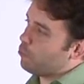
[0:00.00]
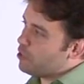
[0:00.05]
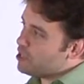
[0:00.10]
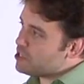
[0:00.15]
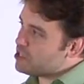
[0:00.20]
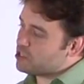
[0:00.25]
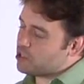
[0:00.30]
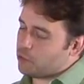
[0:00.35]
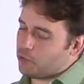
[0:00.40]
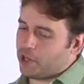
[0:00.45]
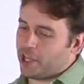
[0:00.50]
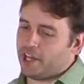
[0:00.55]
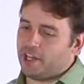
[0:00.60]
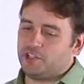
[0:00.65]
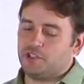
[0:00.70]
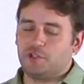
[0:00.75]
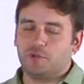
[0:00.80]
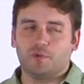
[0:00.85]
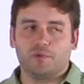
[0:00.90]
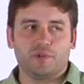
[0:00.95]
reasons that we'll get
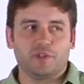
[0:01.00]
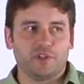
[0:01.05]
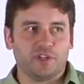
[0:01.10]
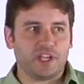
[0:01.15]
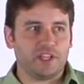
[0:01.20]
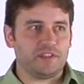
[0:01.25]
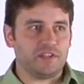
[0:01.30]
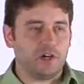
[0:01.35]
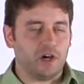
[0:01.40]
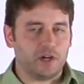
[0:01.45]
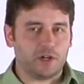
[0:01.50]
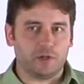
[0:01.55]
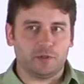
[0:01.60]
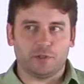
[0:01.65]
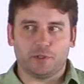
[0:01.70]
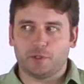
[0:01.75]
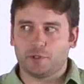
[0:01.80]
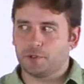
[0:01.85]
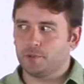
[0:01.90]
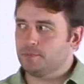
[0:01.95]
into when we look at the
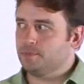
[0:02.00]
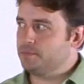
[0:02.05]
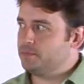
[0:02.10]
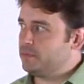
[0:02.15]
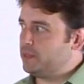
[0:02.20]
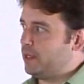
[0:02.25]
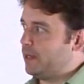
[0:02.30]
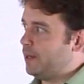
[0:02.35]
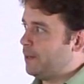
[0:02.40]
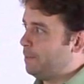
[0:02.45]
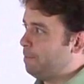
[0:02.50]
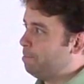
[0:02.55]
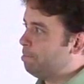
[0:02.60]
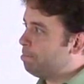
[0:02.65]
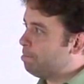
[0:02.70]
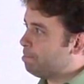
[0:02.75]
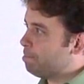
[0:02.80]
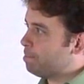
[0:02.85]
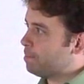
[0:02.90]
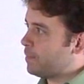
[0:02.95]
autoloader,
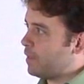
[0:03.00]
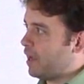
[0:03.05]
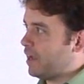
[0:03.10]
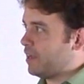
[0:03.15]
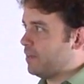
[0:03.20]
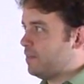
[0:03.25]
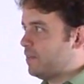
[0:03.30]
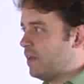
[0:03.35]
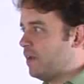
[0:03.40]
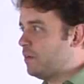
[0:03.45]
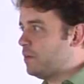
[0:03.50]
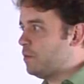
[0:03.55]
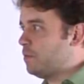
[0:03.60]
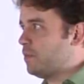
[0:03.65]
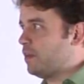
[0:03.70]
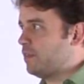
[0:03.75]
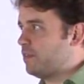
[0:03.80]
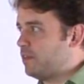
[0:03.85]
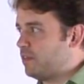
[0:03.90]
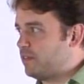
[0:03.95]
I can tell you
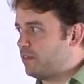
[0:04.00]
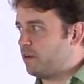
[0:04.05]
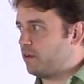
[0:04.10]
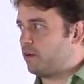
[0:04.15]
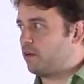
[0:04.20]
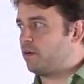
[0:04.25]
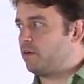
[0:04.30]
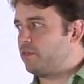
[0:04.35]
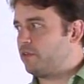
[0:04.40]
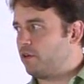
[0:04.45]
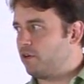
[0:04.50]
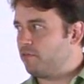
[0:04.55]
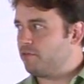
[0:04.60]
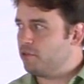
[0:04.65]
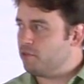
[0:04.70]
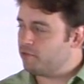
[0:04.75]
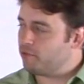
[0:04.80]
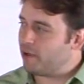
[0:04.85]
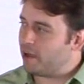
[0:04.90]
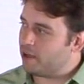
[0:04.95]
that there are a
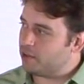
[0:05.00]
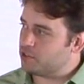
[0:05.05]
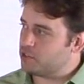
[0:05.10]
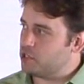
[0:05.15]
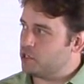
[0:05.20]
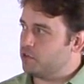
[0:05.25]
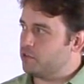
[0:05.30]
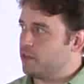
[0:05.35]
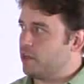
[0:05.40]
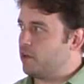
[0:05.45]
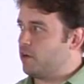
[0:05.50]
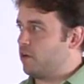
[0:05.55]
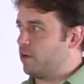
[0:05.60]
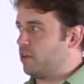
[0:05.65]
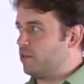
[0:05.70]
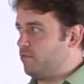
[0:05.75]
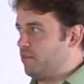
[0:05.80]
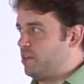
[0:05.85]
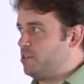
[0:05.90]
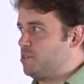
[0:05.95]
few files here that are
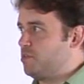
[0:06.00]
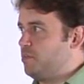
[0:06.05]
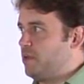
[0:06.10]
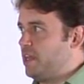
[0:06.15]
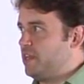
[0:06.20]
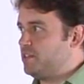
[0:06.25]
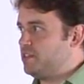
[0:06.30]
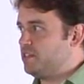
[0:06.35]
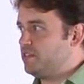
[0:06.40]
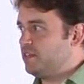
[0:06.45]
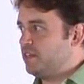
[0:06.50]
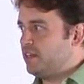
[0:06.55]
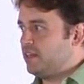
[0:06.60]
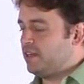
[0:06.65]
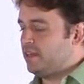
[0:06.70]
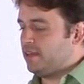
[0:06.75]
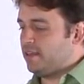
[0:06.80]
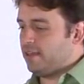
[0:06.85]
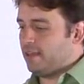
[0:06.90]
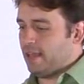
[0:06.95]
convention-based,
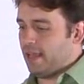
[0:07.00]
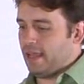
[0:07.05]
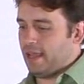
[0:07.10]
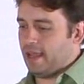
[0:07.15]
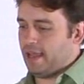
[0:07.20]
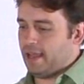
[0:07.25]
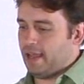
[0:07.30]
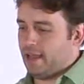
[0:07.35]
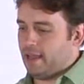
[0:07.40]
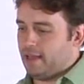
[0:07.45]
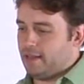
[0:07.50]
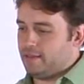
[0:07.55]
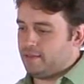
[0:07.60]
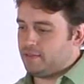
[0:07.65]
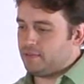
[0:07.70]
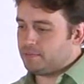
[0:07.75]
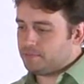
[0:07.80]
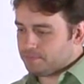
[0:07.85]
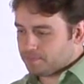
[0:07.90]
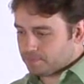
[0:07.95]
and